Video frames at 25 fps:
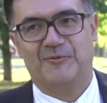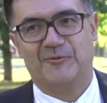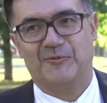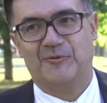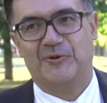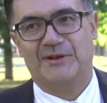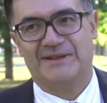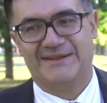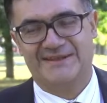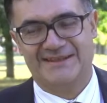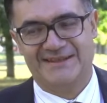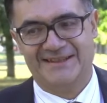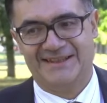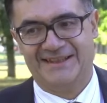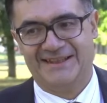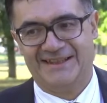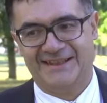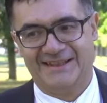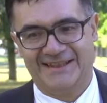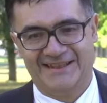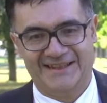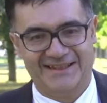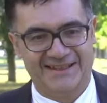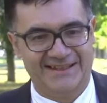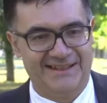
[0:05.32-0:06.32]
Once
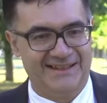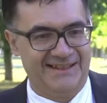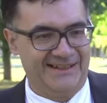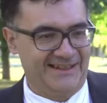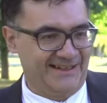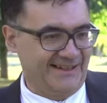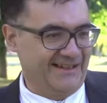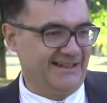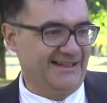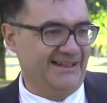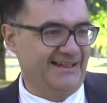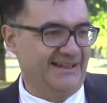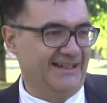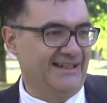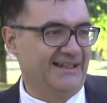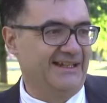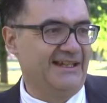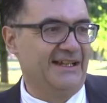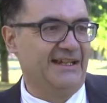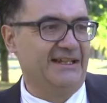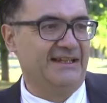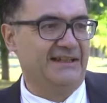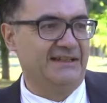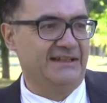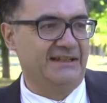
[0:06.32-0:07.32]

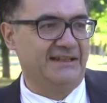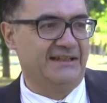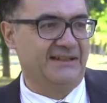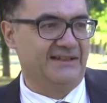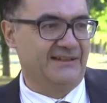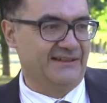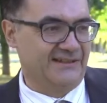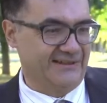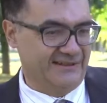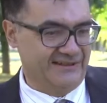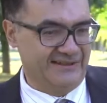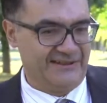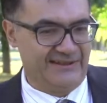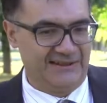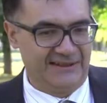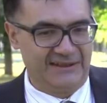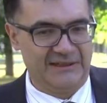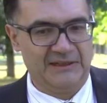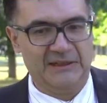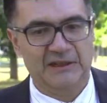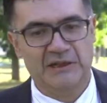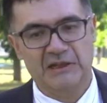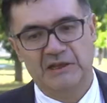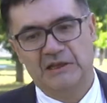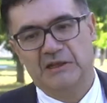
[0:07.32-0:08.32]
again,
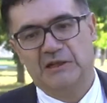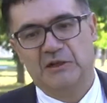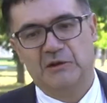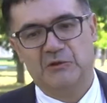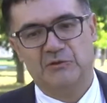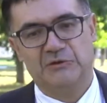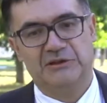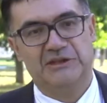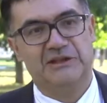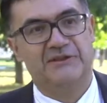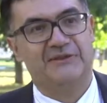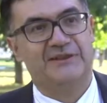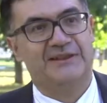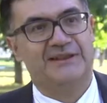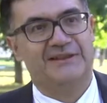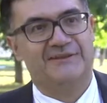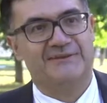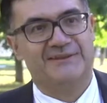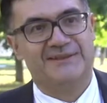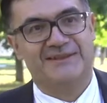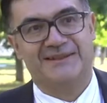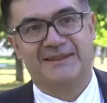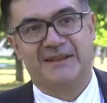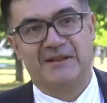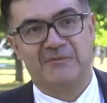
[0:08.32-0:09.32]
good evening,
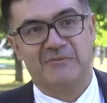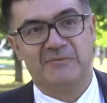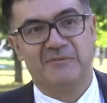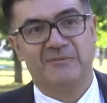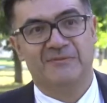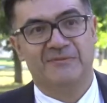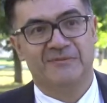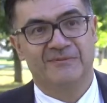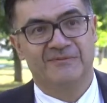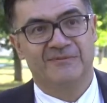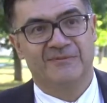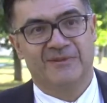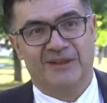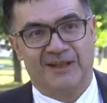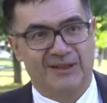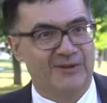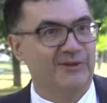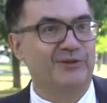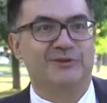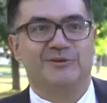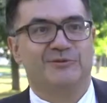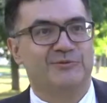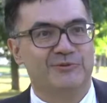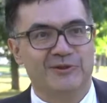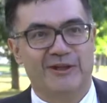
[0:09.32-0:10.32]
Sam,
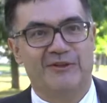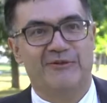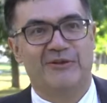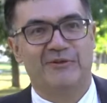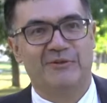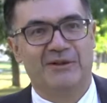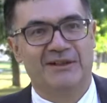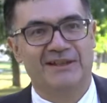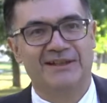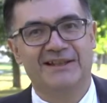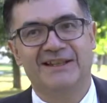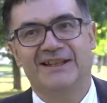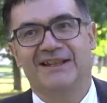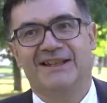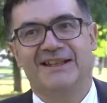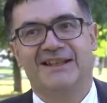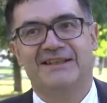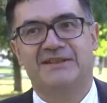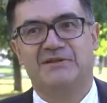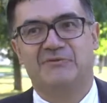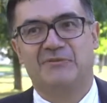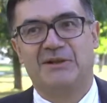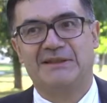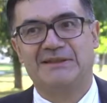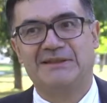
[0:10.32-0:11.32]
or to everyone.
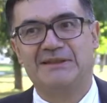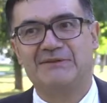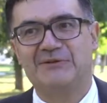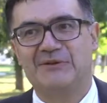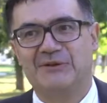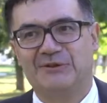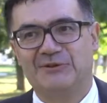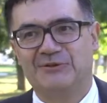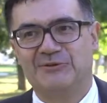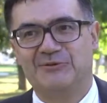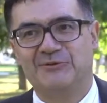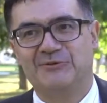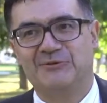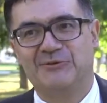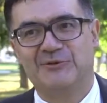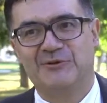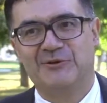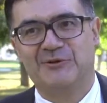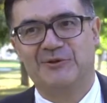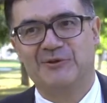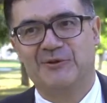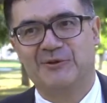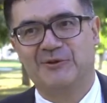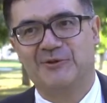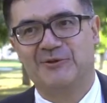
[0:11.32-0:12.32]
It's quite difficult
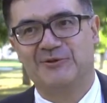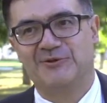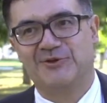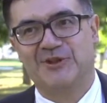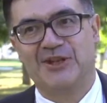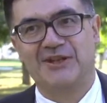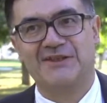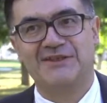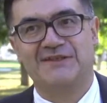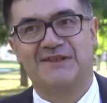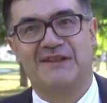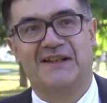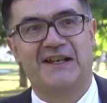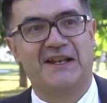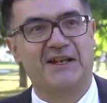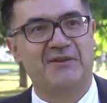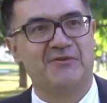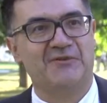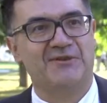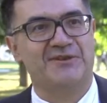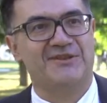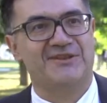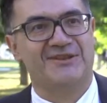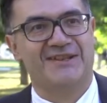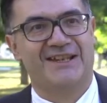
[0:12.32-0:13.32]
to change
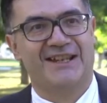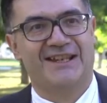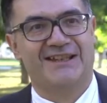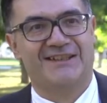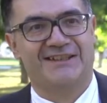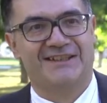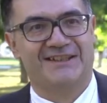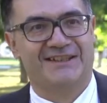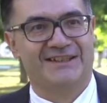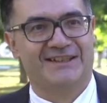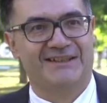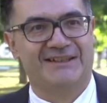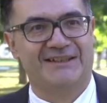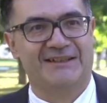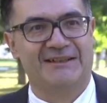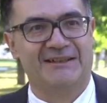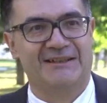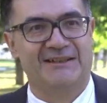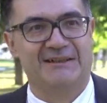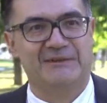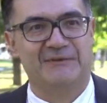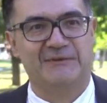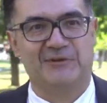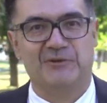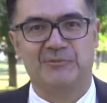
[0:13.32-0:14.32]
language
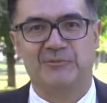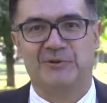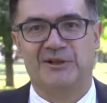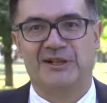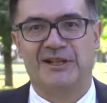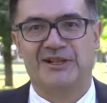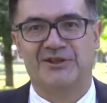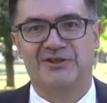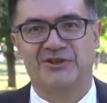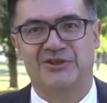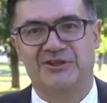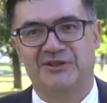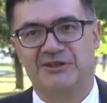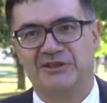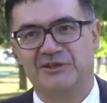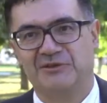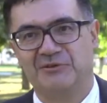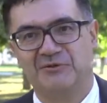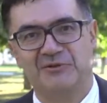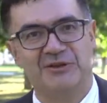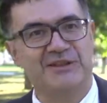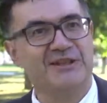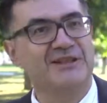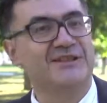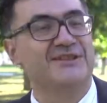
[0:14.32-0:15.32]
and from Russian
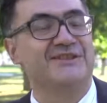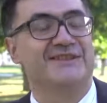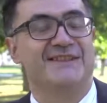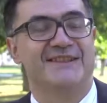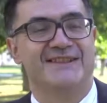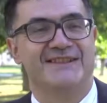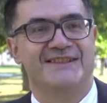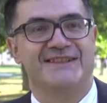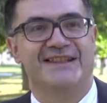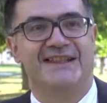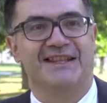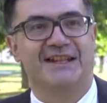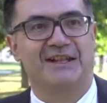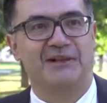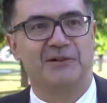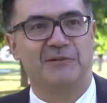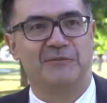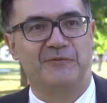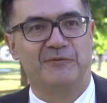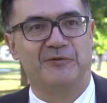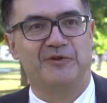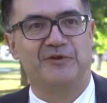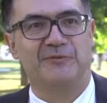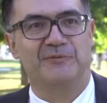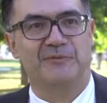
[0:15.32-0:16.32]
to English, since they are
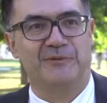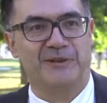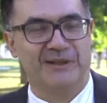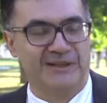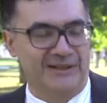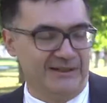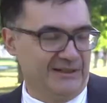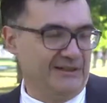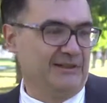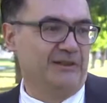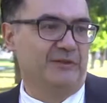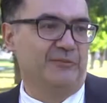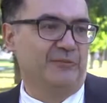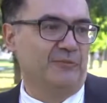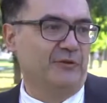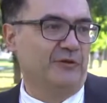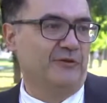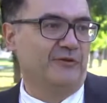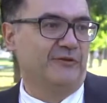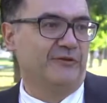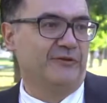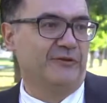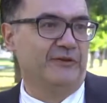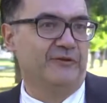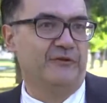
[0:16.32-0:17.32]
for me
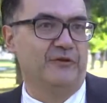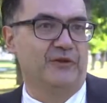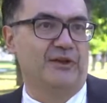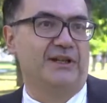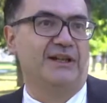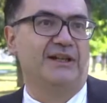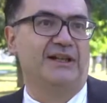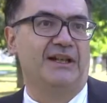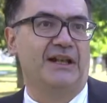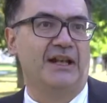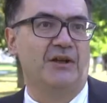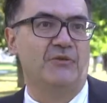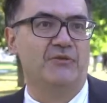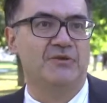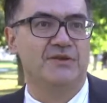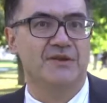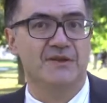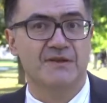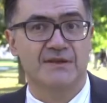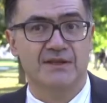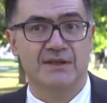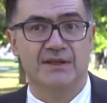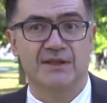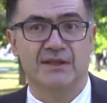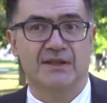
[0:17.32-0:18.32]
both foreign
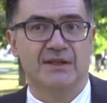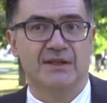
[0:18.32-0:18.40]
languages.